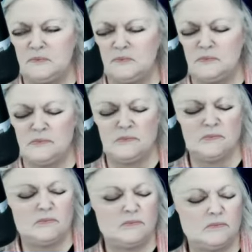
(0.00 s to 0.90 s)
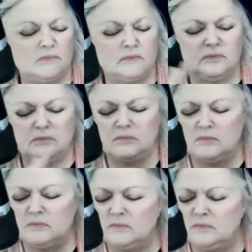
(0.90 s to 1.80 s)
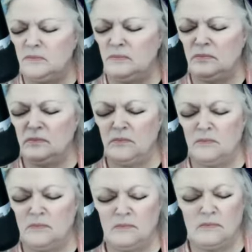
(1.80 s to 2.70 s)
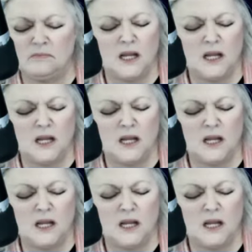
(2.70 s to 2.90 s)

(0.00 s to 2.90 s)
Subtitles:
[no speech]